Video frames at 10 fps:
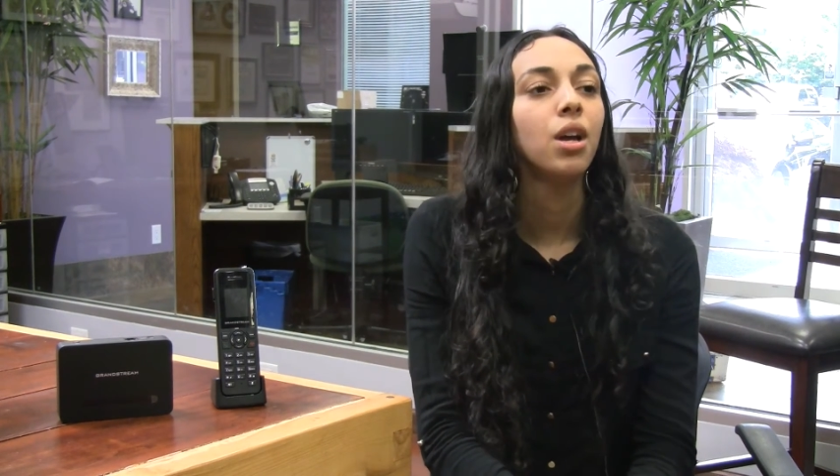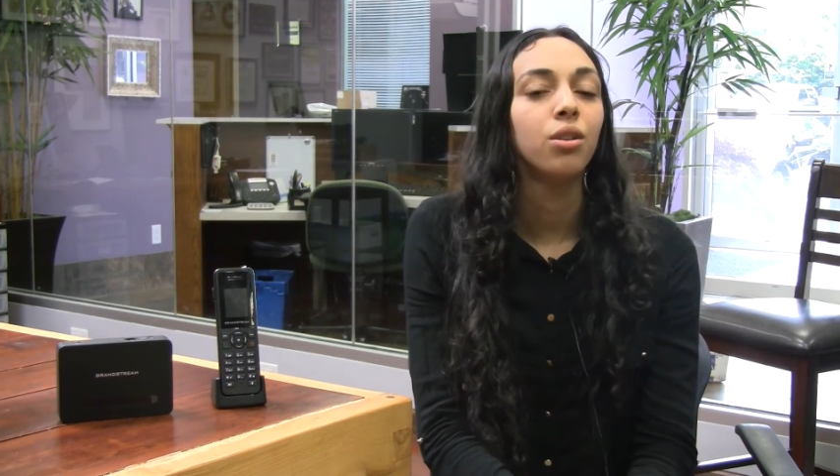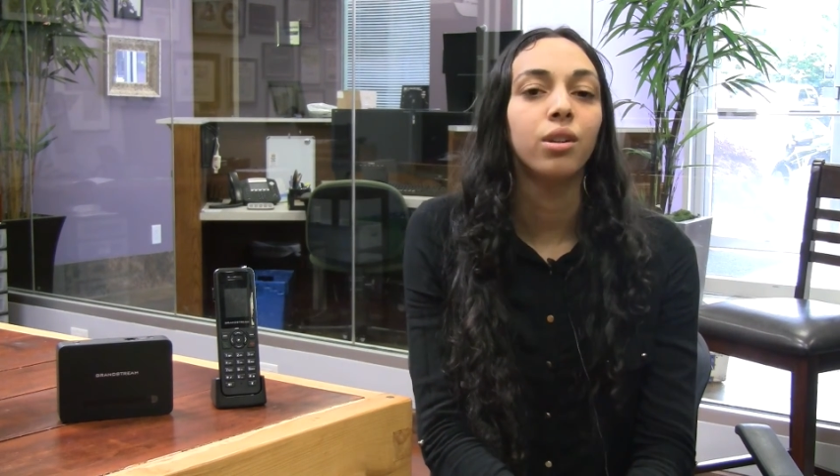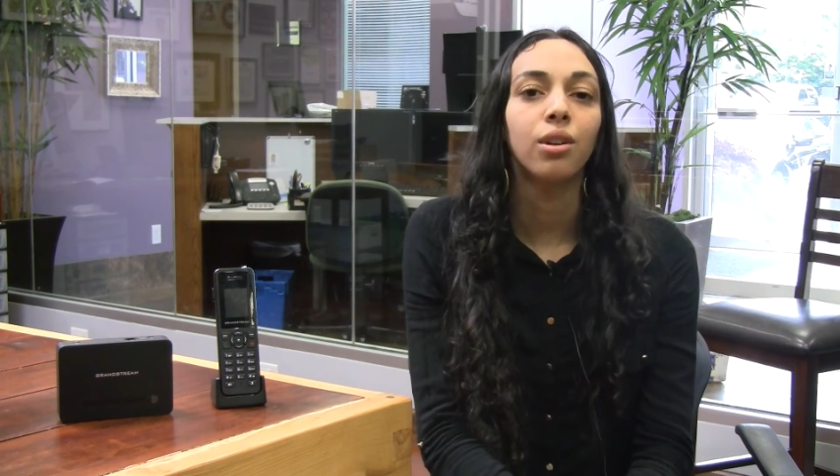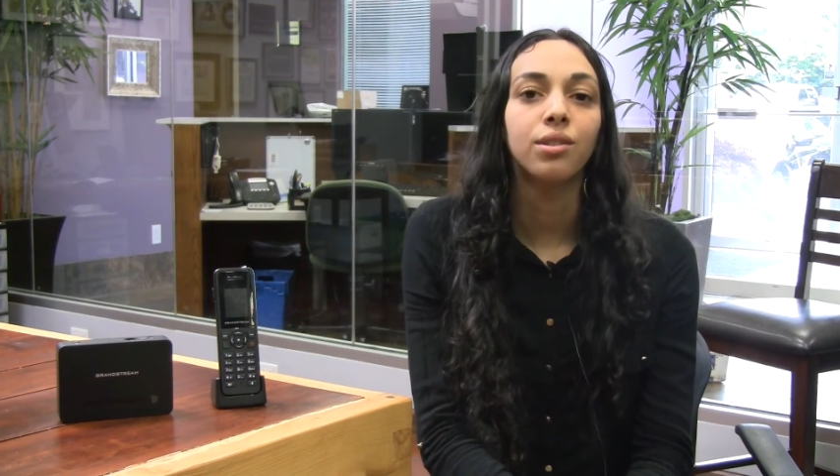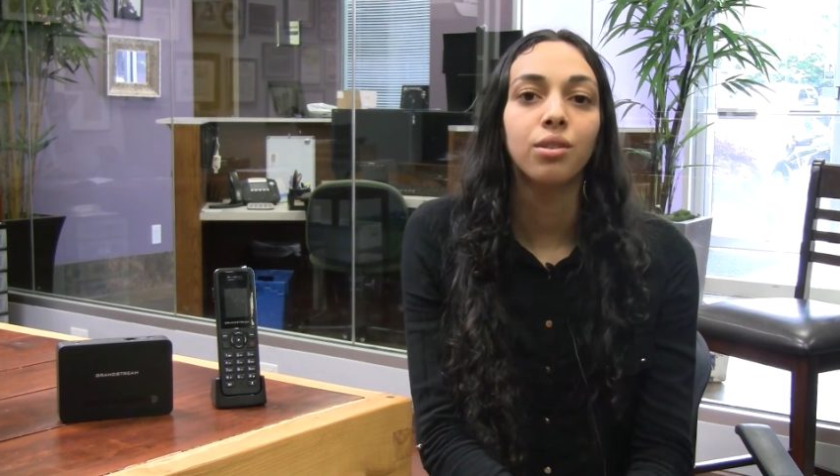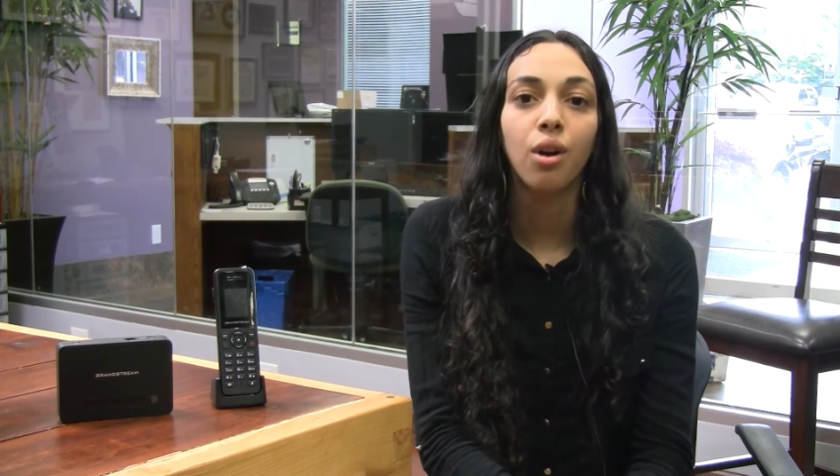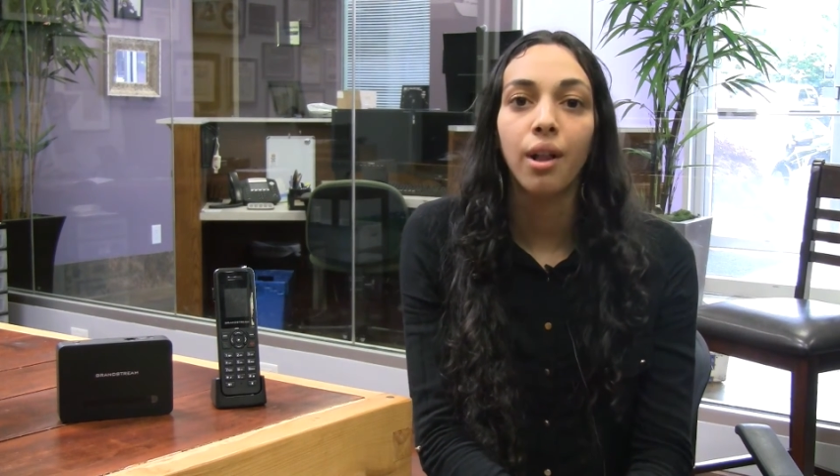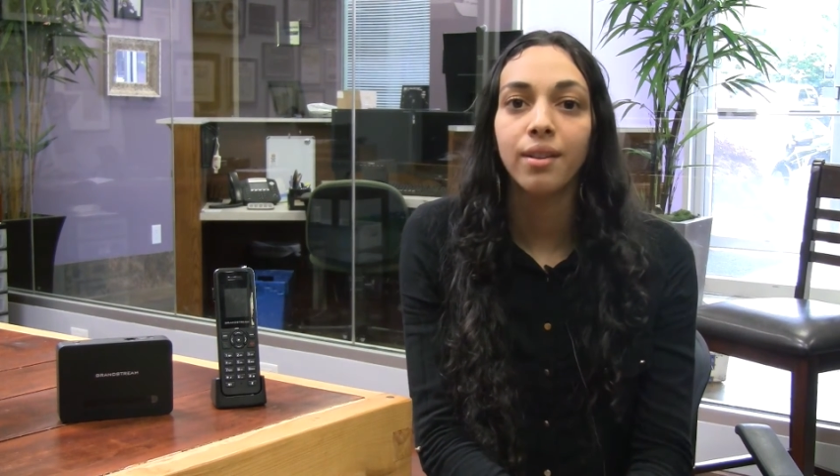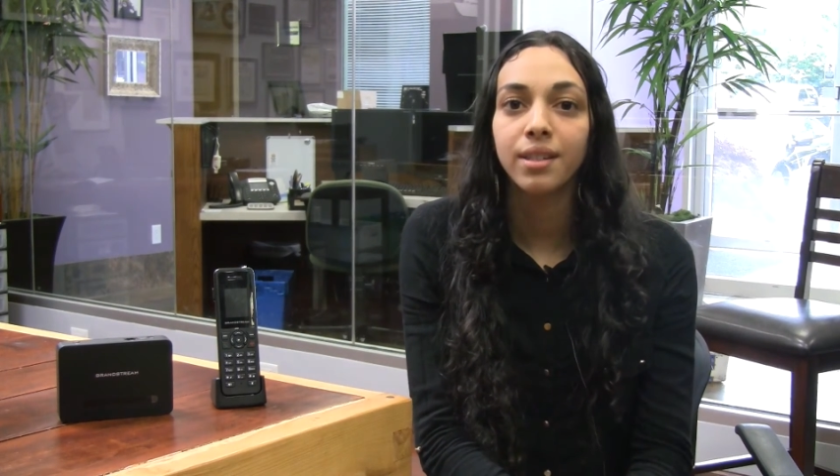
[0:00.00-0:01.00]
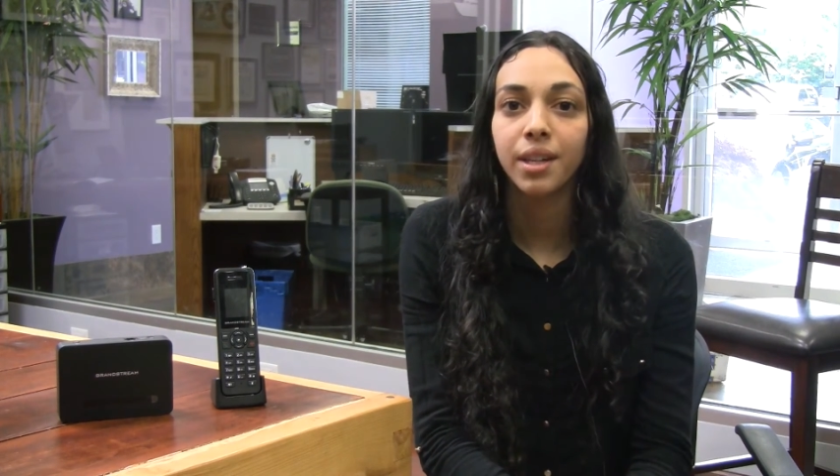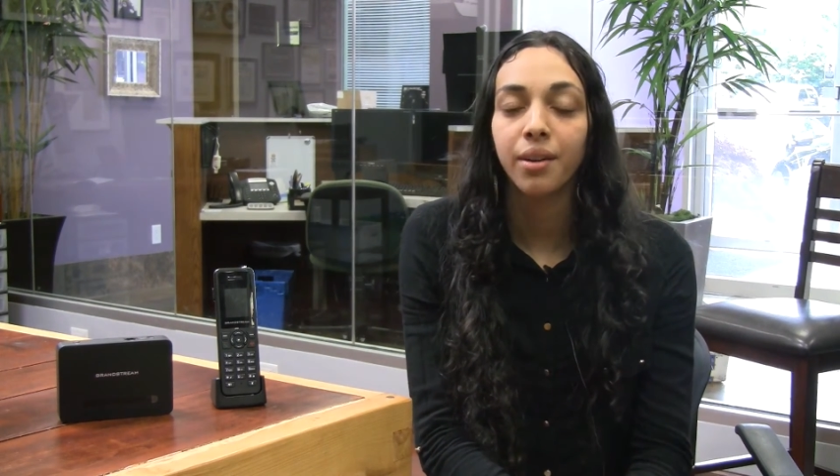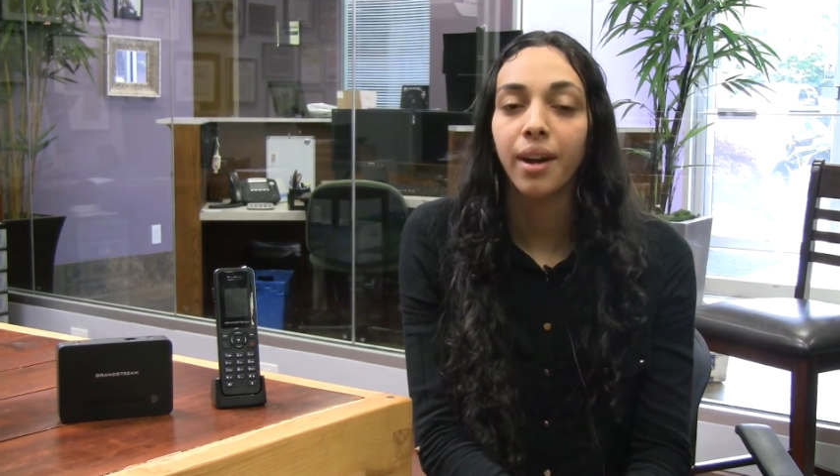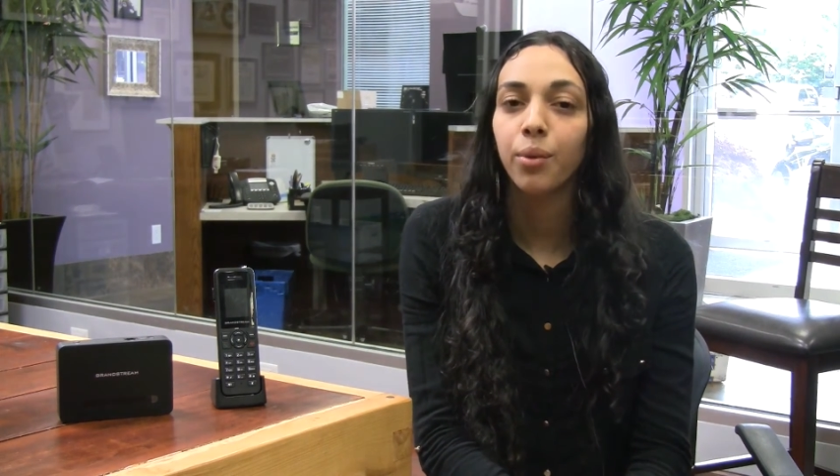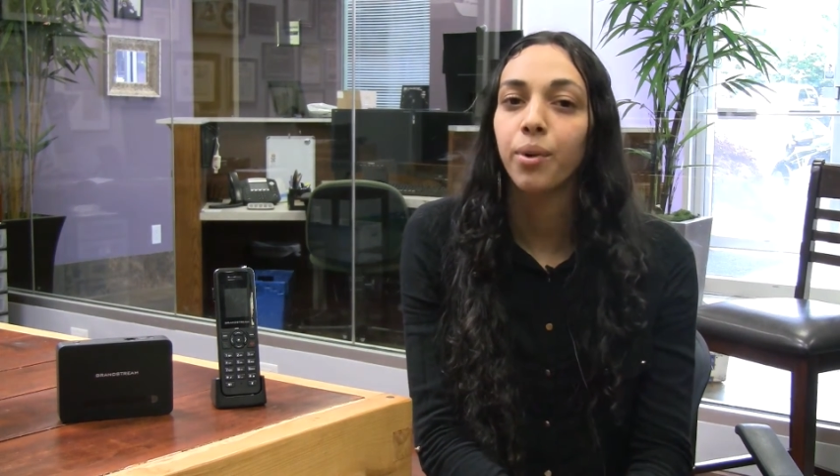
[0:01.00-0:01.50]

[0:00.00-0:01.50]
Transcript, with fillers: You can also call us here at